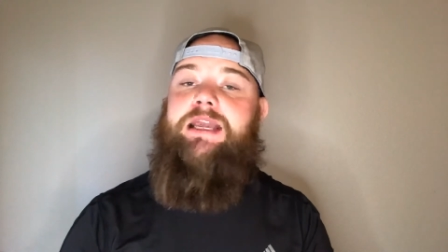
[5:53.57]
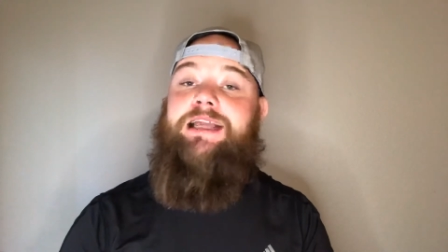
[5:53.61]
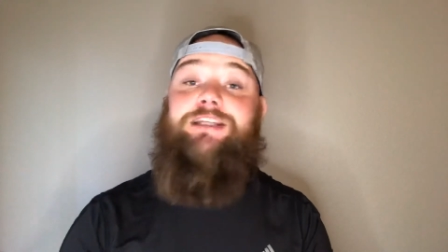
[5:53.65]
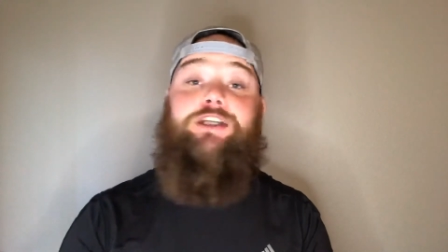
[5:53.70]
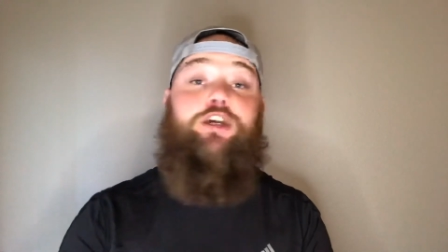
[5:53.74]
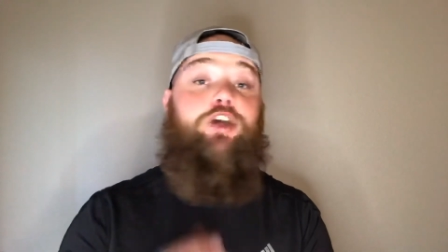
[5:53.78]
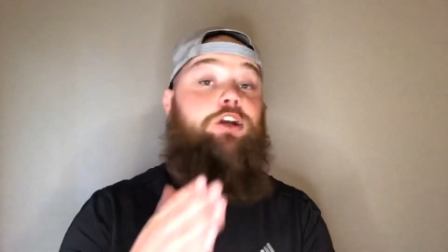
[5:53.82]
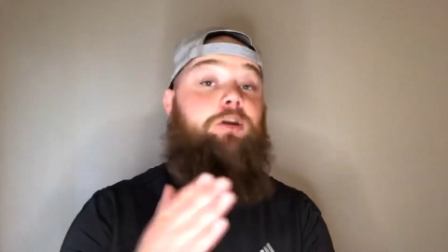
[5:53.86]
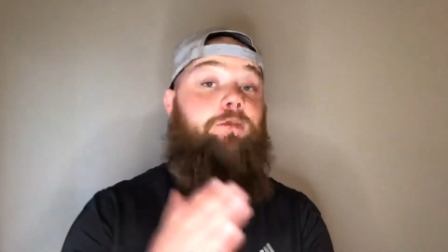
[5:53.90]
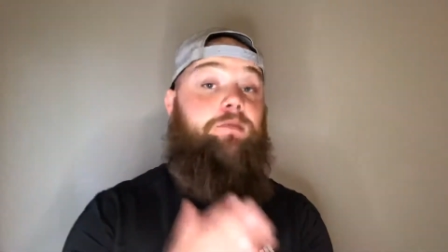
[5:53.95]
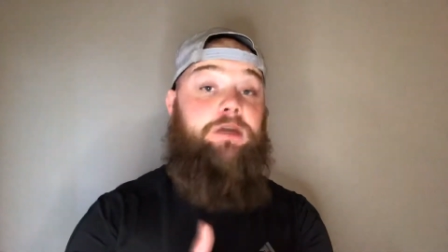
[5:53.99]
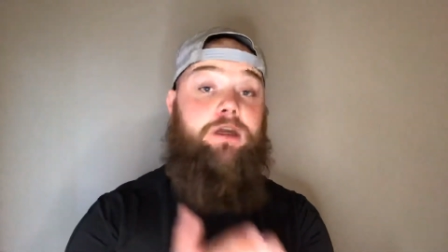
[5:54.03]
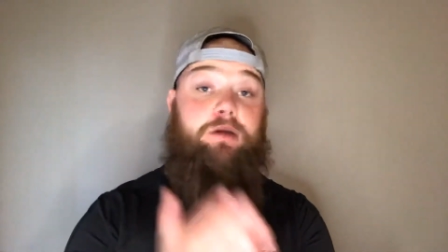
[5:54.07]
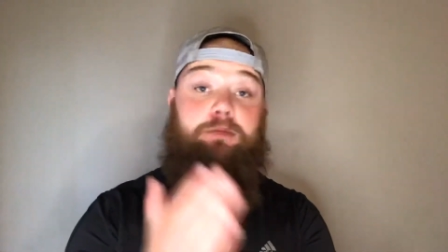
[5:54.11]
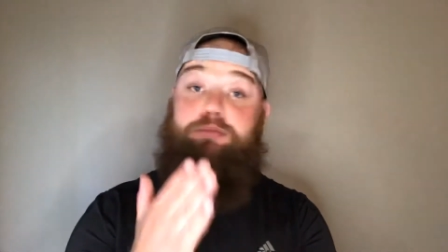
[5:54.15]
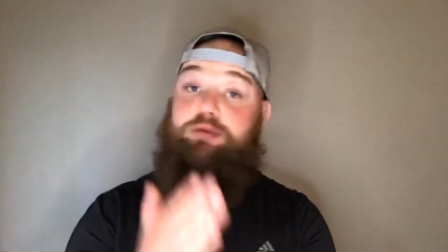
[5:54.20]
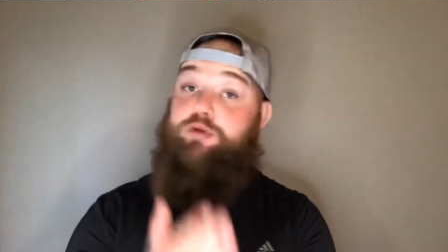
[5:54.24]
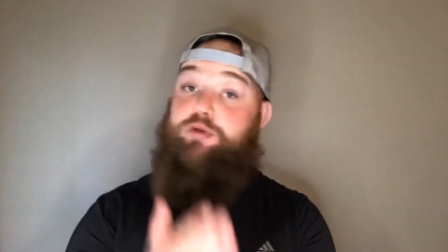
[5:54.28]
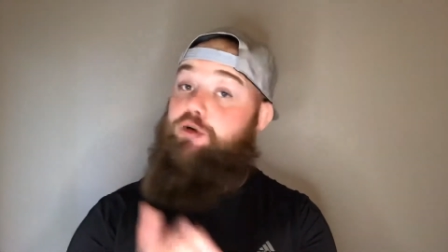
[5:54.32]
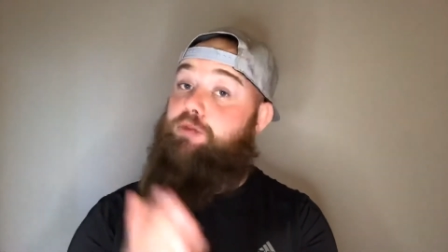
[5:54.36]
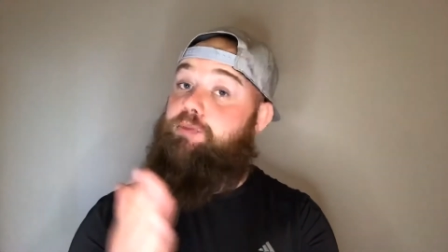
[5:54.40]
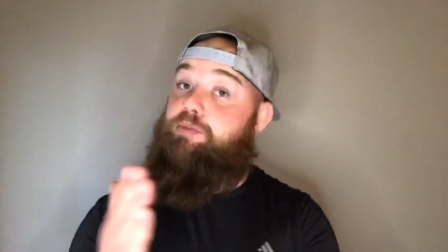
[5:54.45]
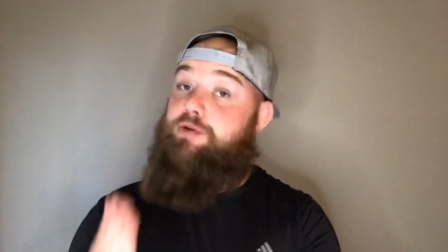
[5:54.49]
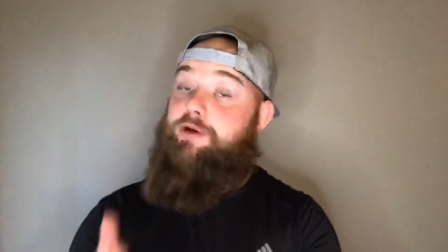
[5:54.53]
It's gonna be a
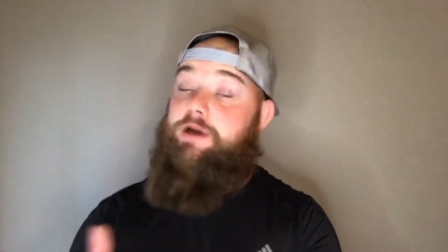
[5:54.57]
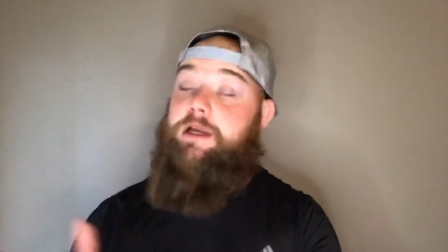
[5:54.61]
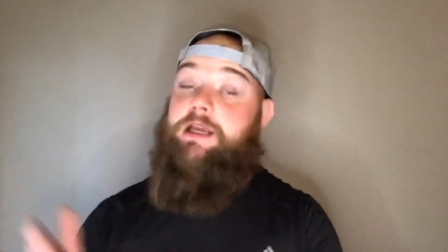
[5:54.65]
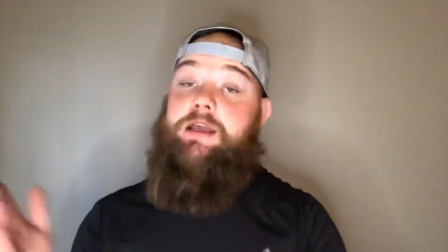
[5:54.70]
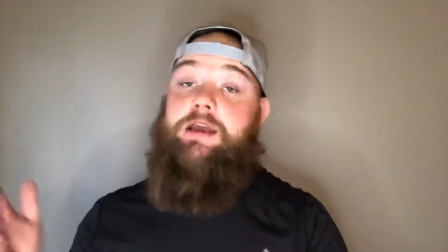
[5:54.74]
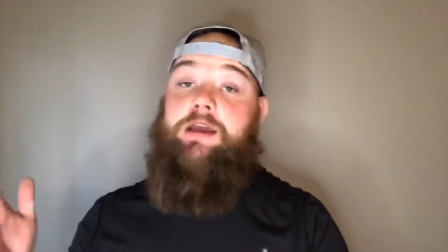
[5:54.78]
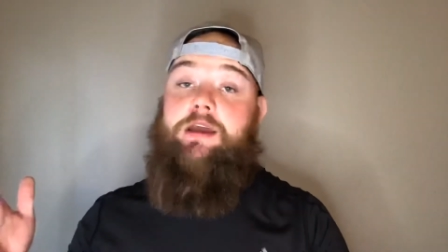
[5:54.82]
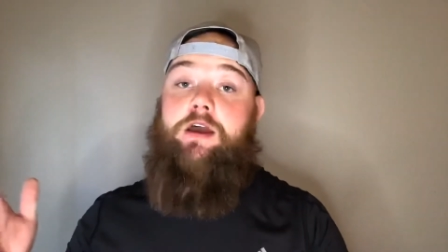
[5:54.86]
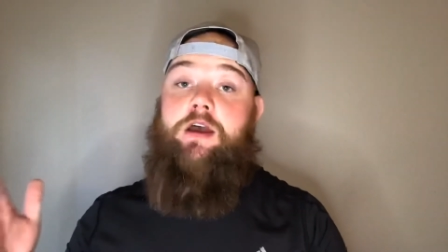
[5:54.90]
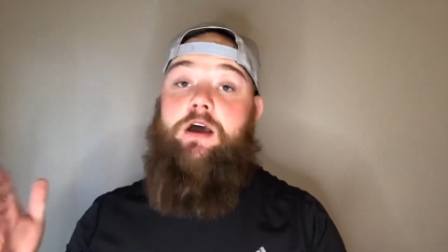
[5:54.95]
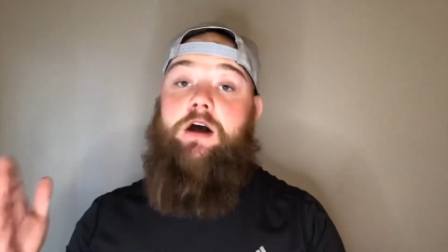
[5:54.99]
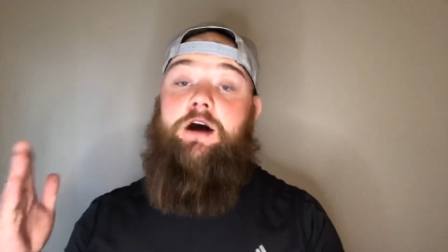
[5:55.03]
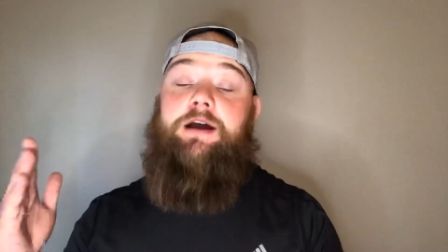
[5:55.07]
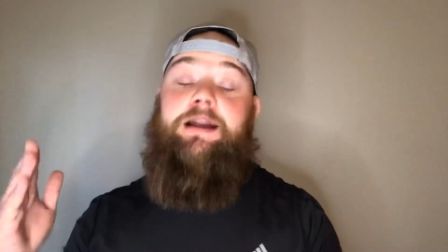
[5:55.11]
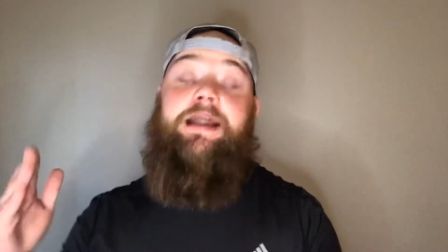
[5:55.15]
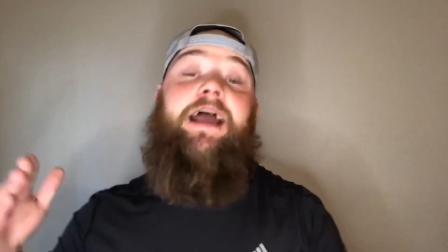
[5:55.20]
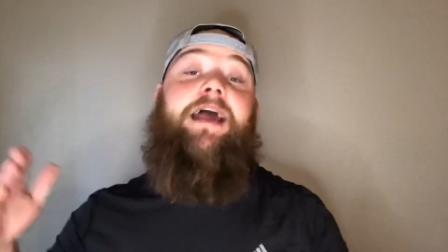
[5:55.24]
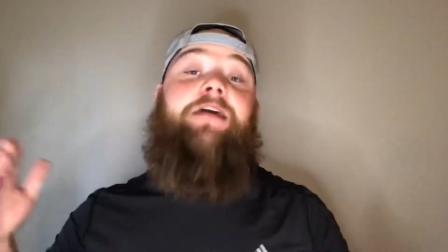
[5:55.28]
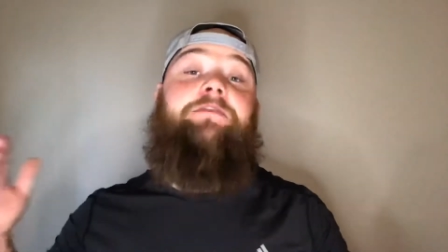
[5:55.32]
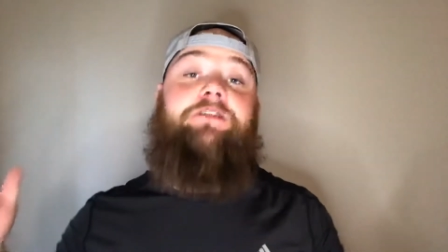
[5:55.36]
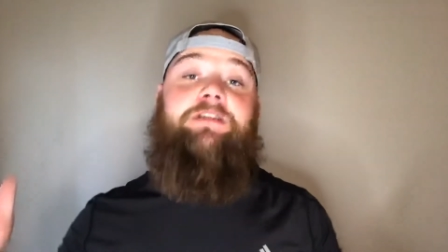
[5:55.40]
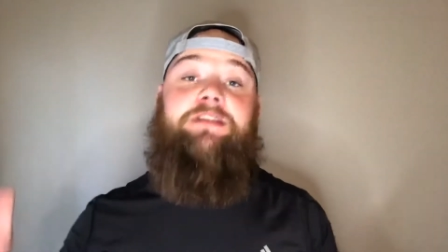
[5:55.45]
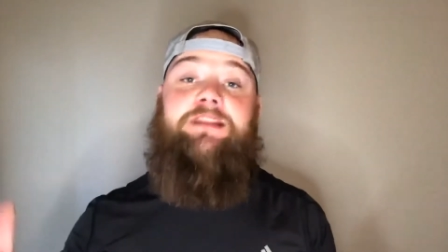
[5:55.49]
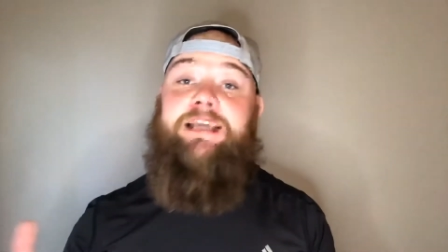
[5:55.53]
blueprint on
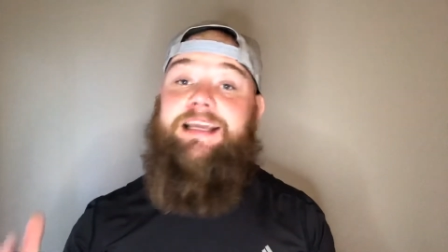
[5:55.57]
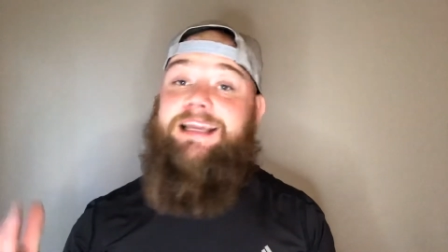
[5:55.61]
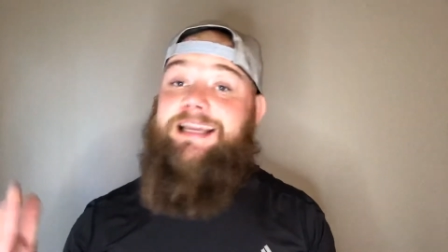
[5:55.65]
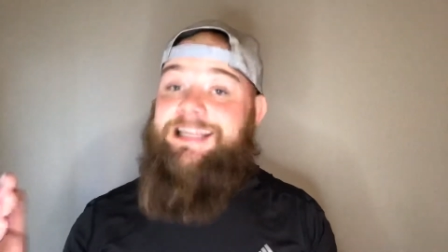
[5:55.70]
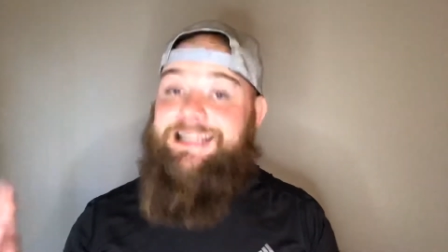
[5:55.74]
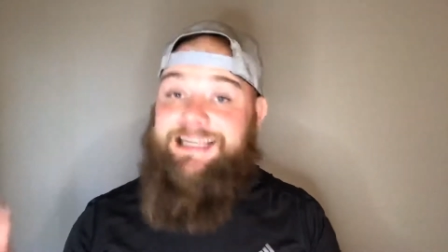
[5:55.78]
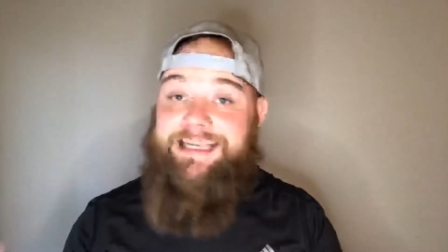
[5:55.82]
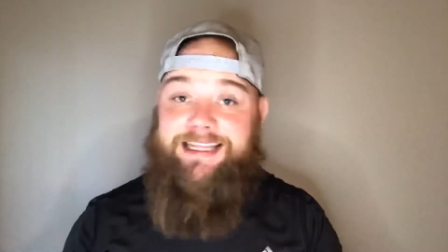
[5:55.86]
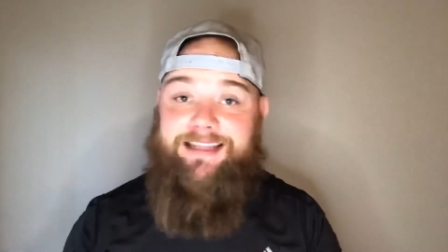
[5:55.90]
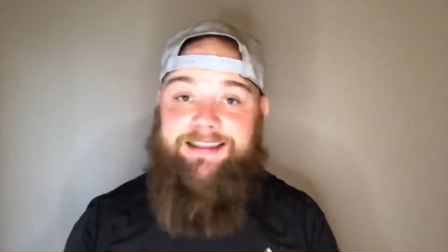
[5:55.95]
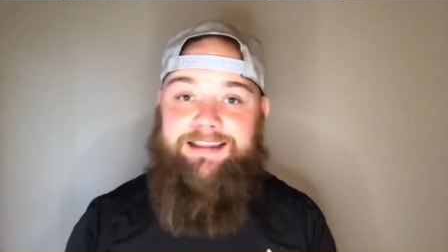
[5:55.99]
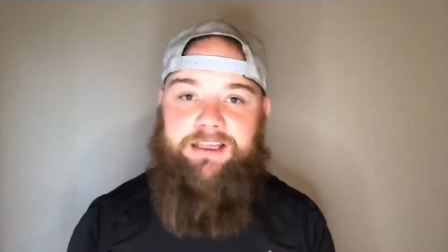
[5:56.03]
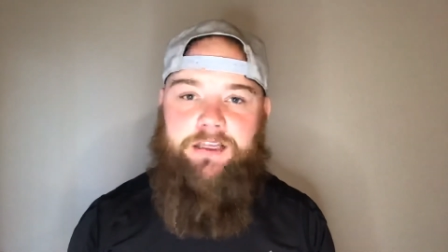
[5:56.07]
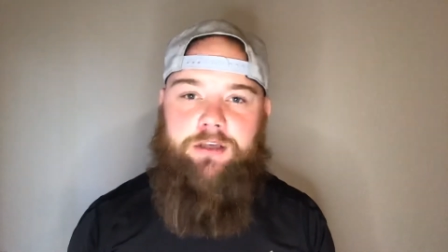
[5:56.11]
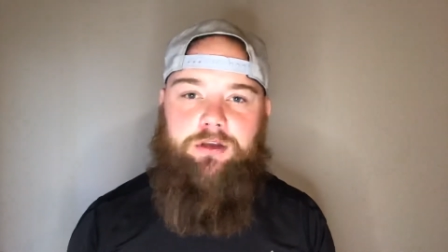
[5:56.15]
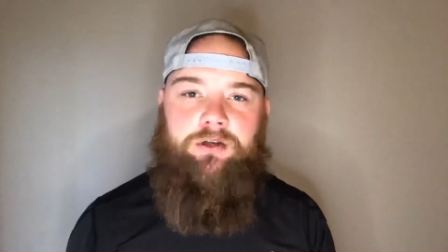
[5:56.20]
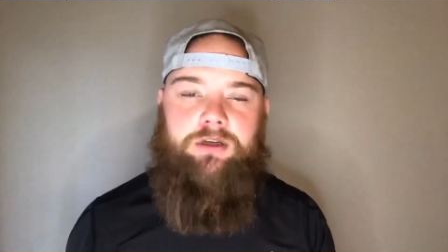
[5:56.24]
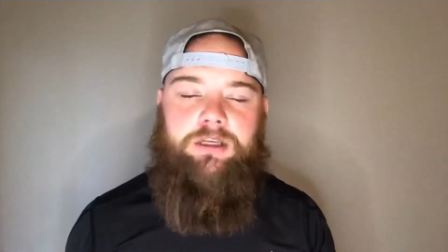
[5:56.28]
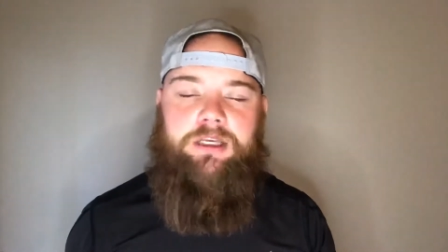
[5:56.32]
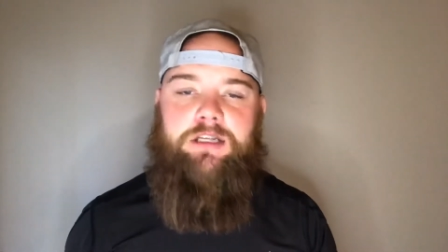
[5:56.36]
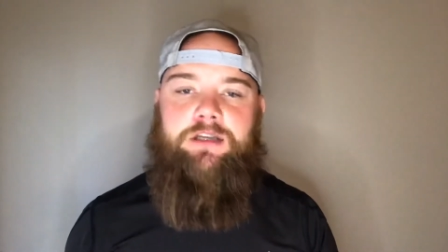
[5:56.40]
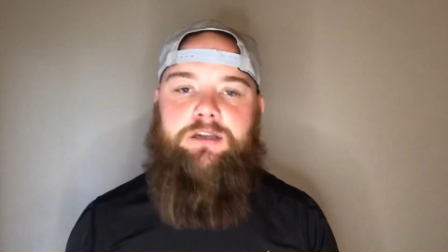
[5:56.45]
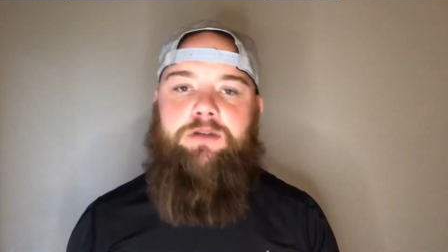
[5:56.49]
everything and anything you need